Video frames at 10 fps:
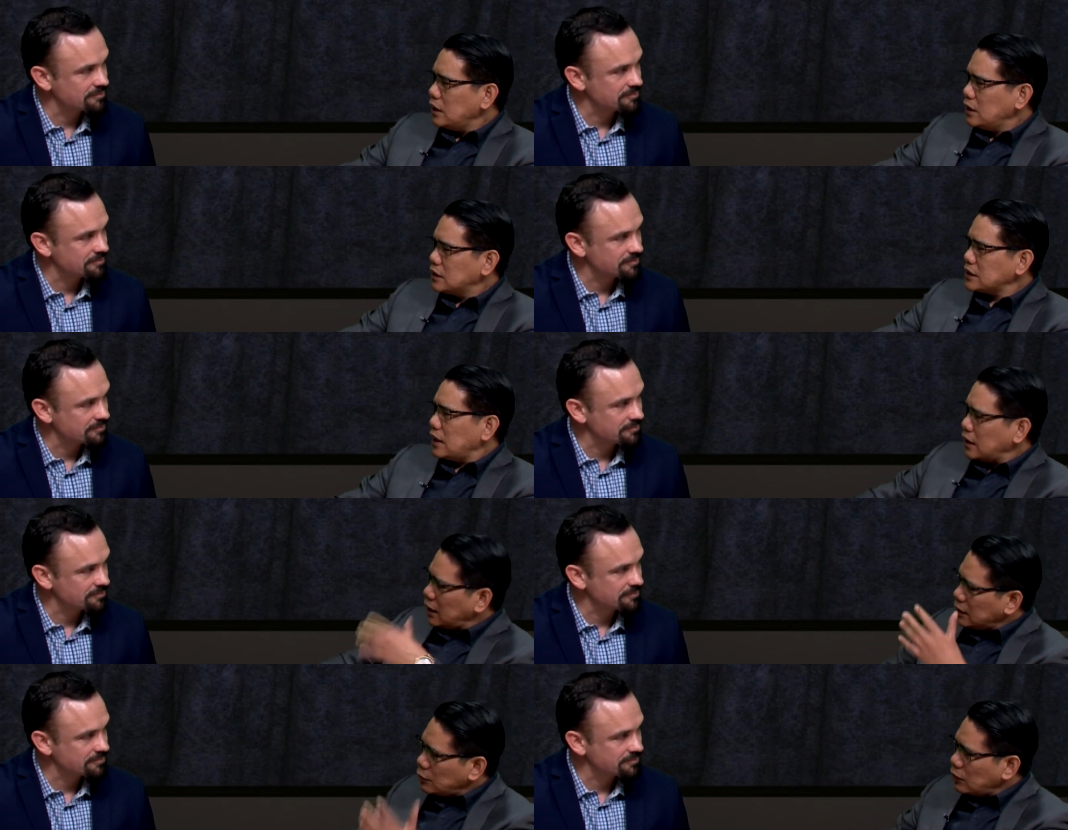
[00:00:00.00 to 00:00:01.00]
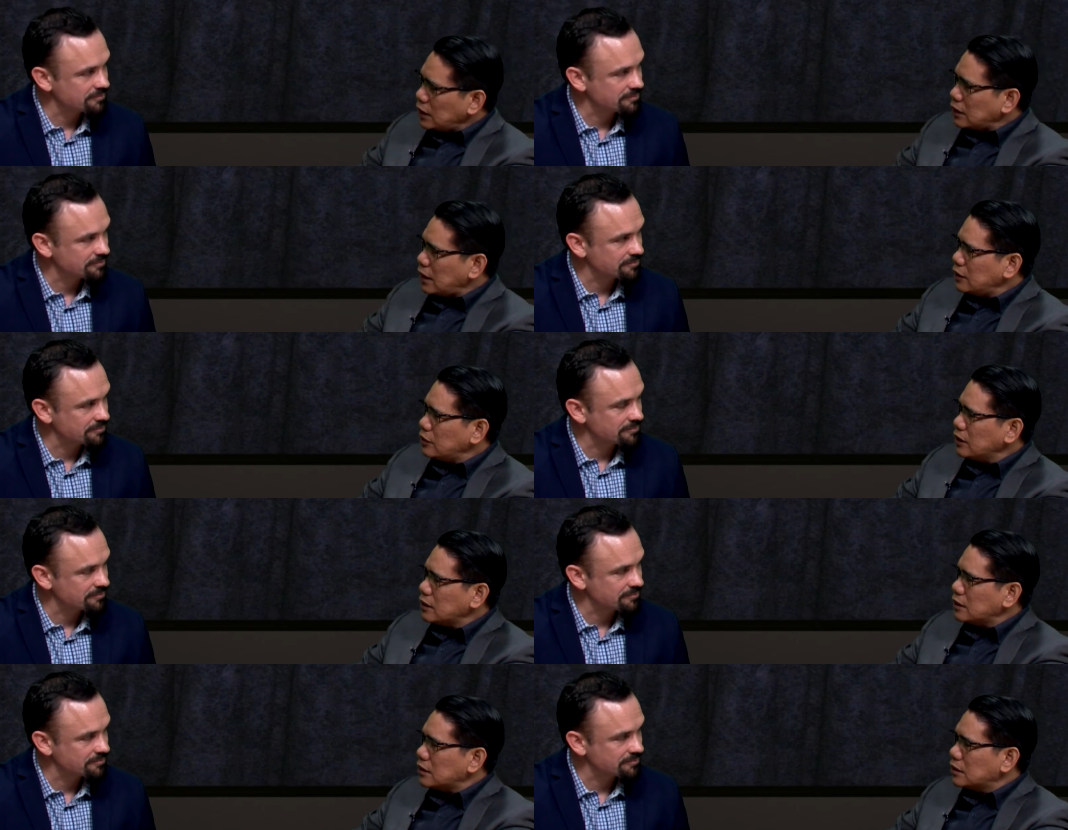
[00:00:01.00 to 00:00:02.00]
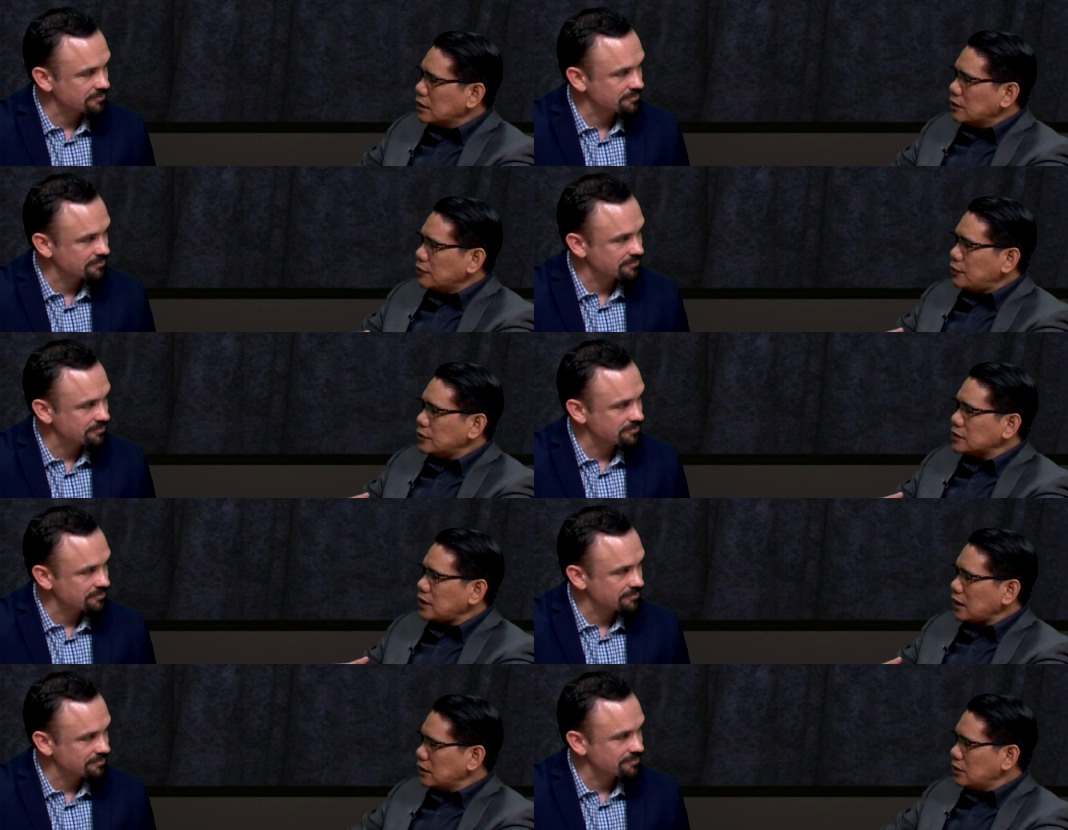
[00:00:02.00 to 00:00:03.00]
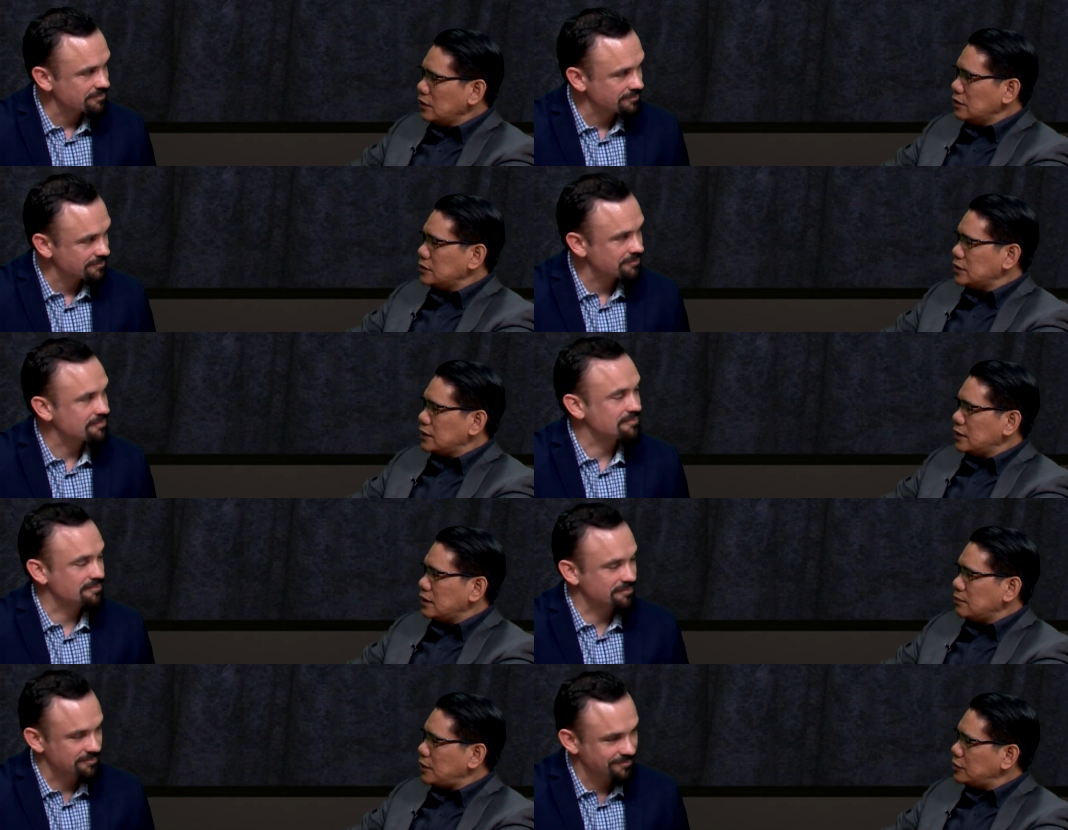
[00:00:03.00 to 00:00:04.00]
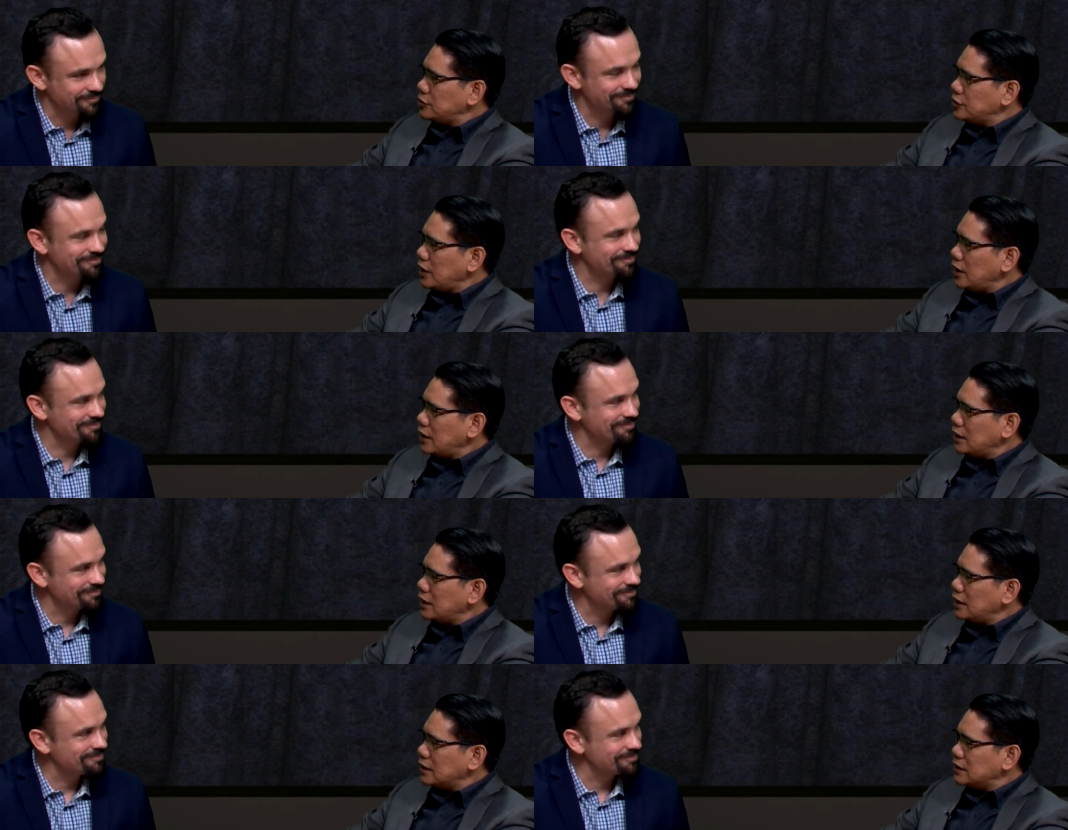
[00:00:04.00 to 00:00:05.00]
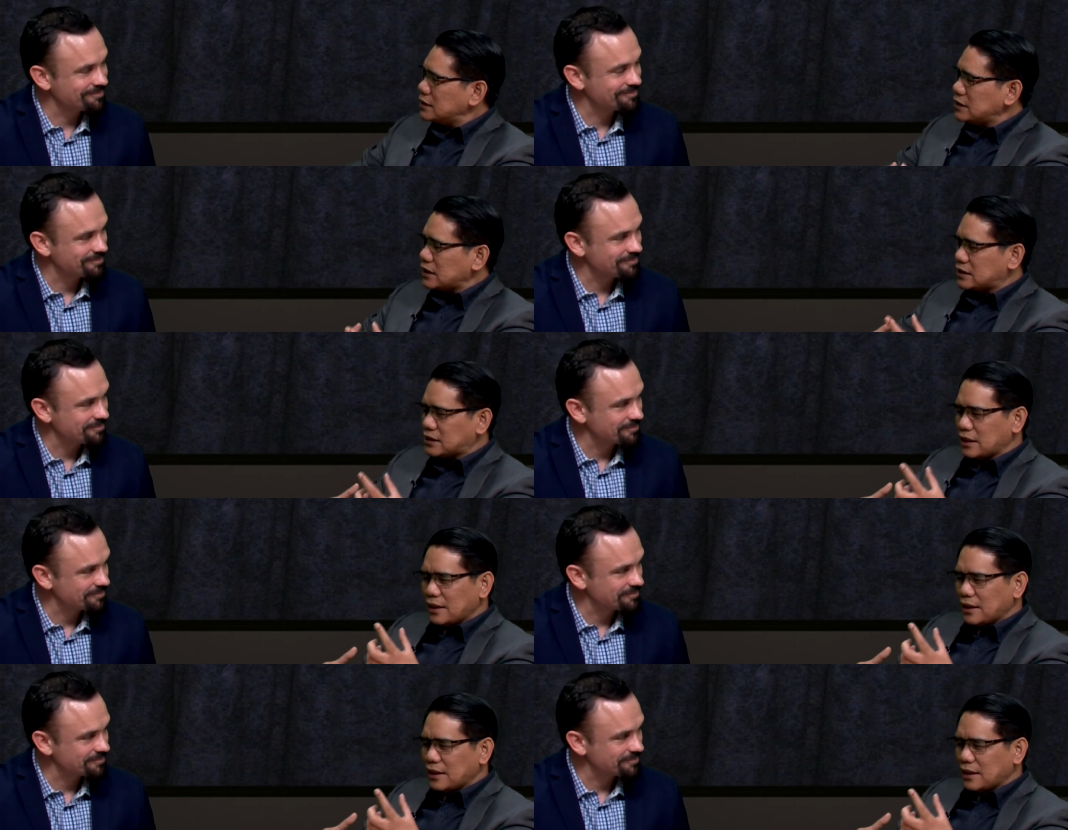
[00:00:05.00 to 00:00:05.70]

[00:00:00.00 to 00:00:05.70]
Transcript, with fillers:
Speaker 1: And there's another one anointed for technology, Brother John, and he is just